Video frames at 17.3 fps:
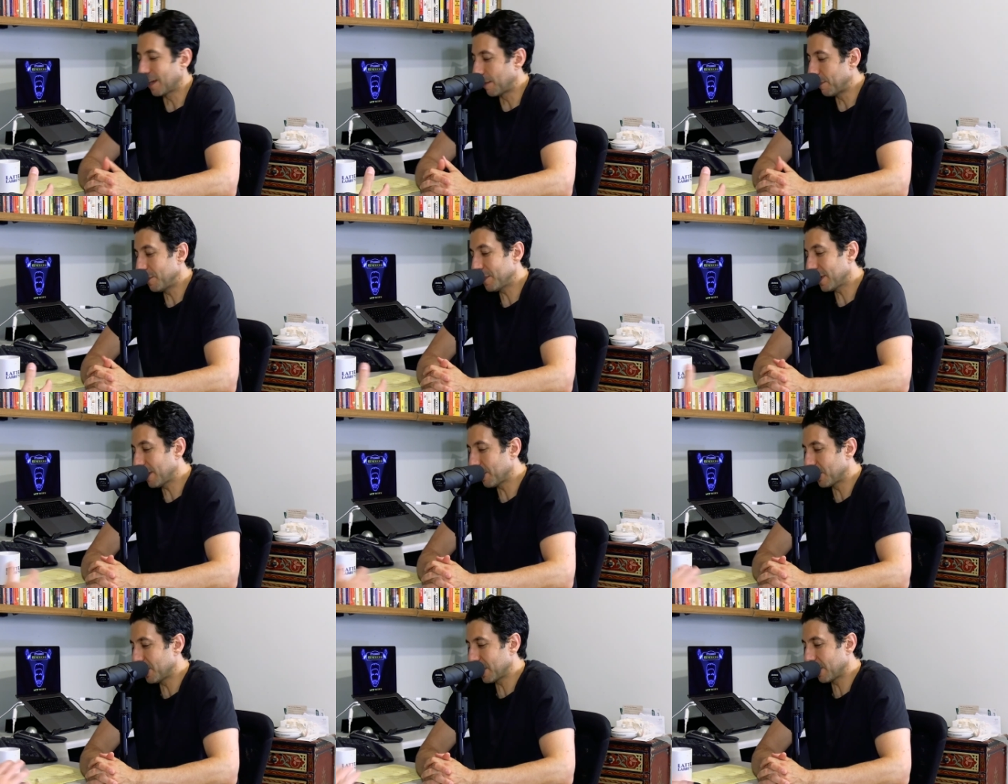I mean, we can
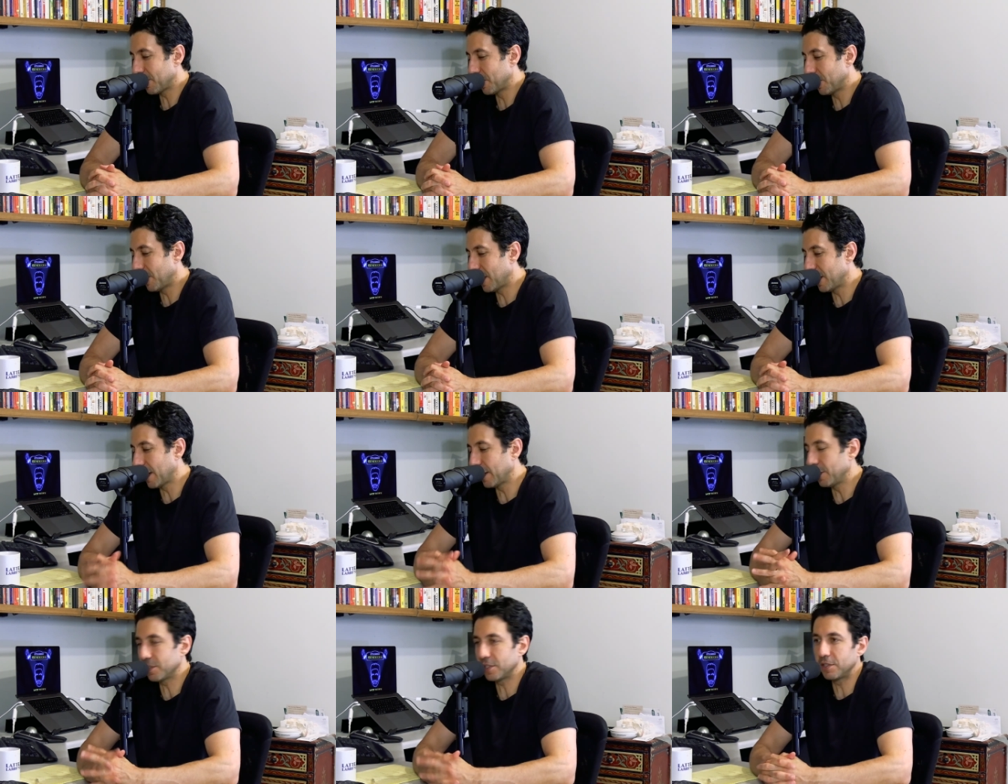keep going if you want.
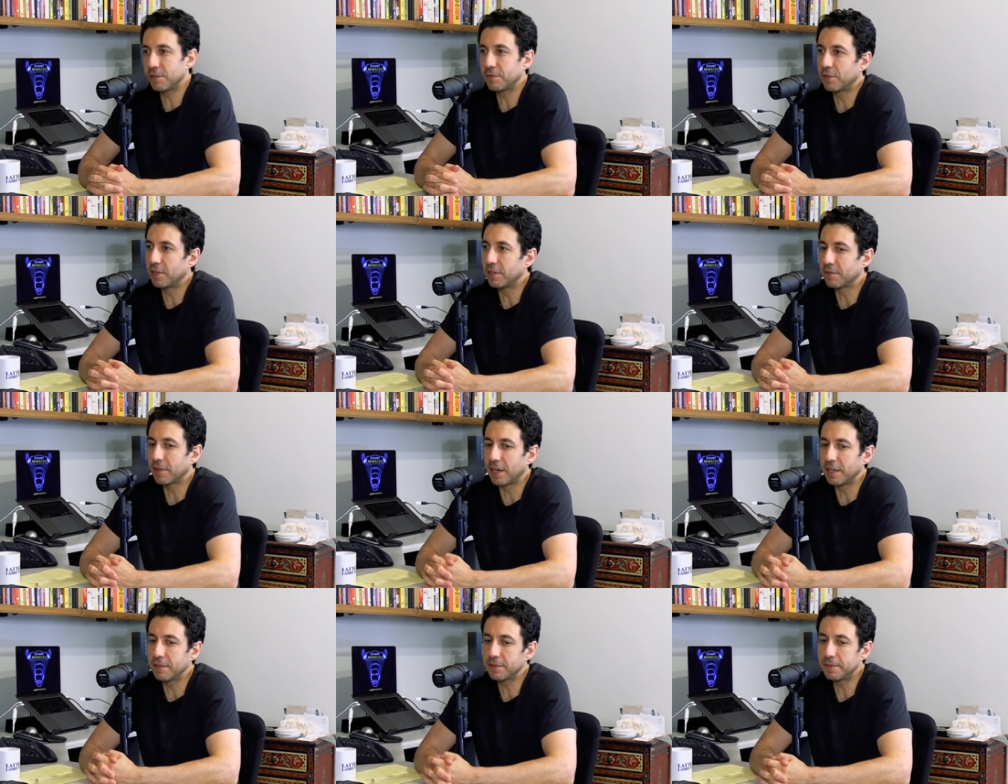I usually do
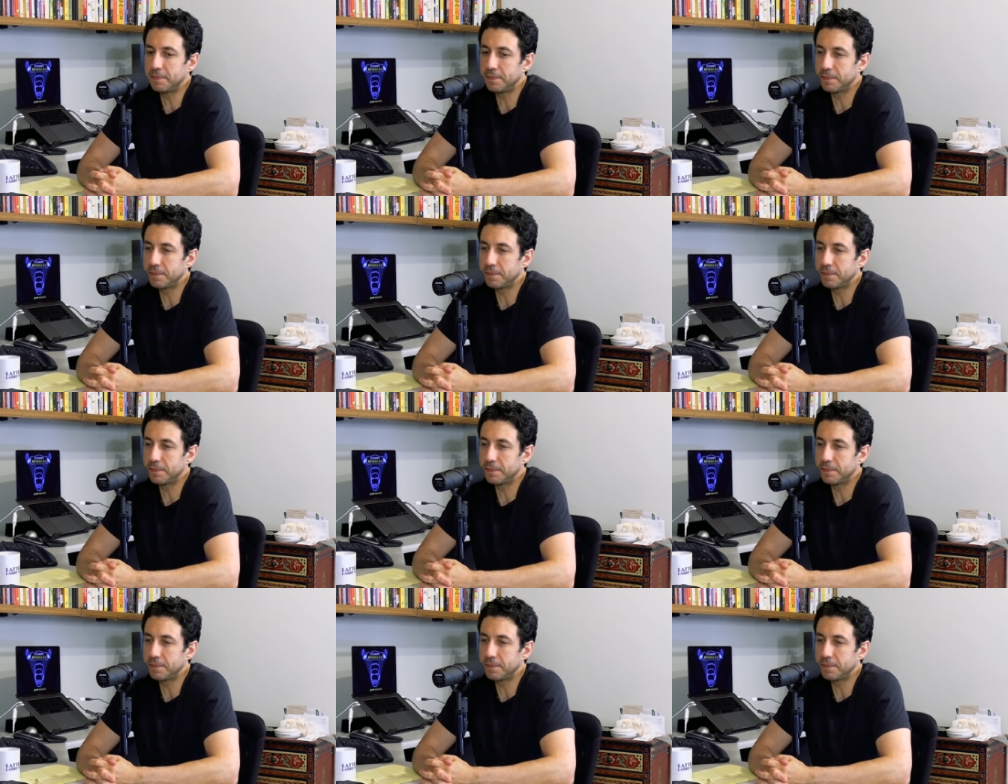45